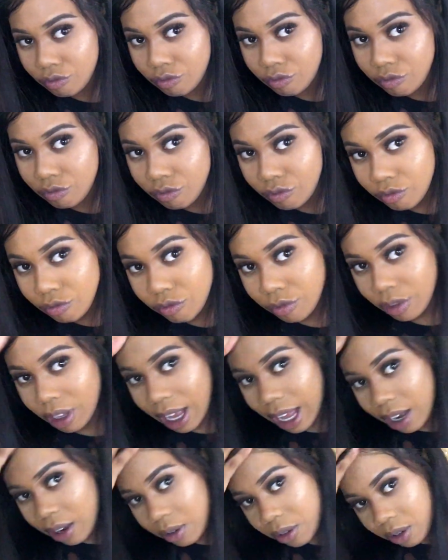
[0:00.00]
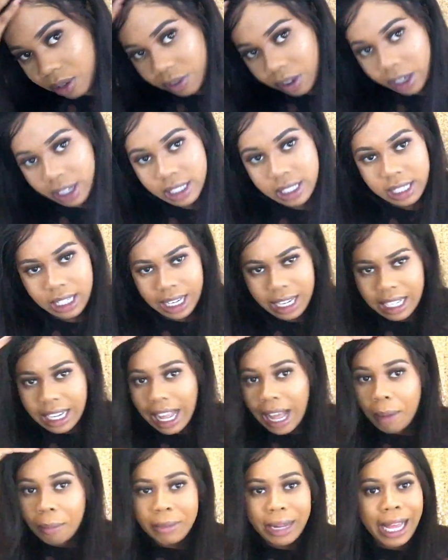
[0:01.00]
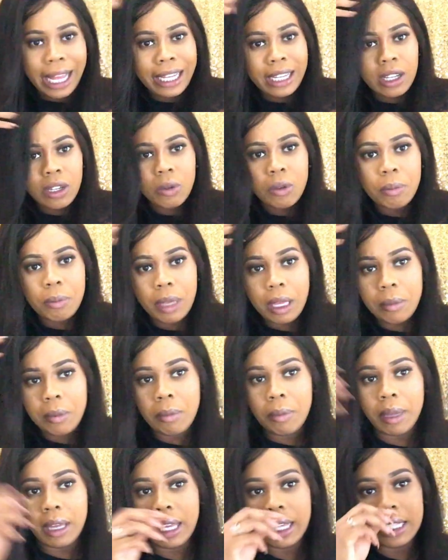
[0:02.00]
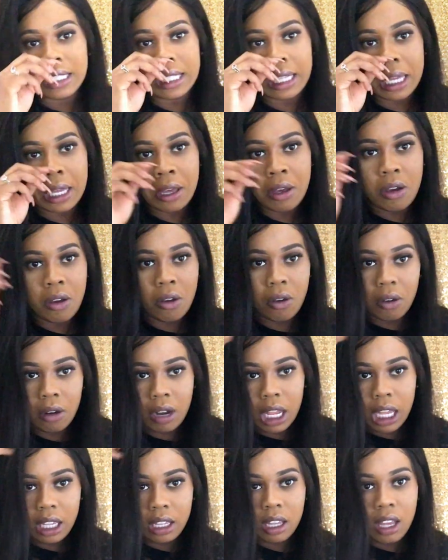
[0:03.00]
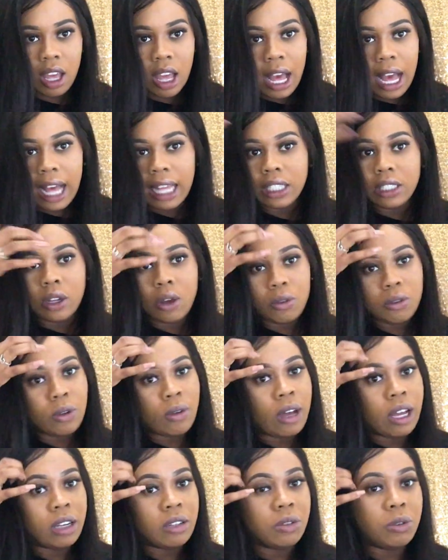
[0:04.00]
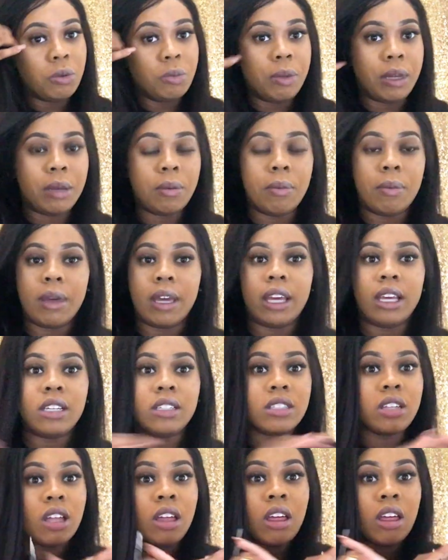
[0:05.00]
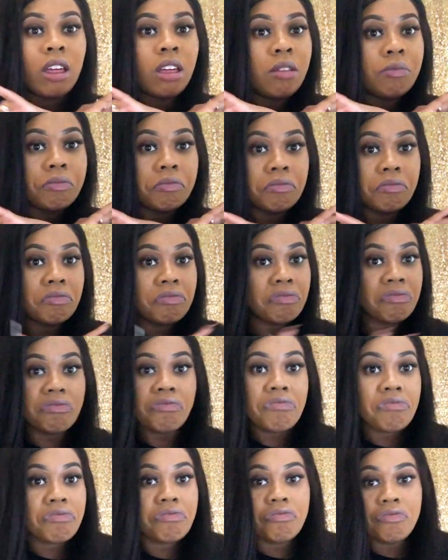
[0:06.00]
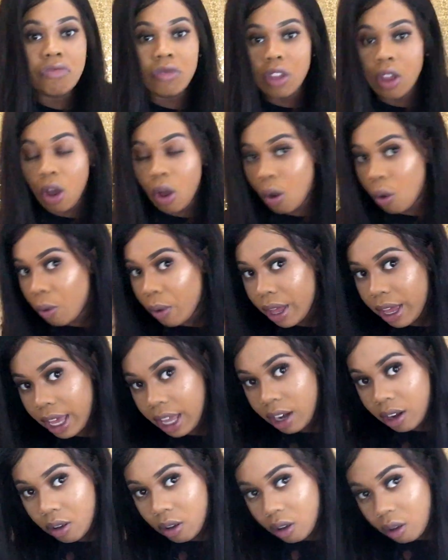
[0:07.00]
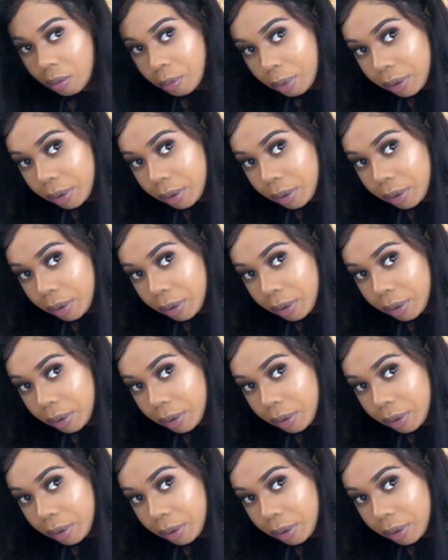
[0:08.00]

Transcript: I don't know if y'all can see that now. I'm not good with baby bangs at all. Like, I don't know how to do baby bangs. No, at all.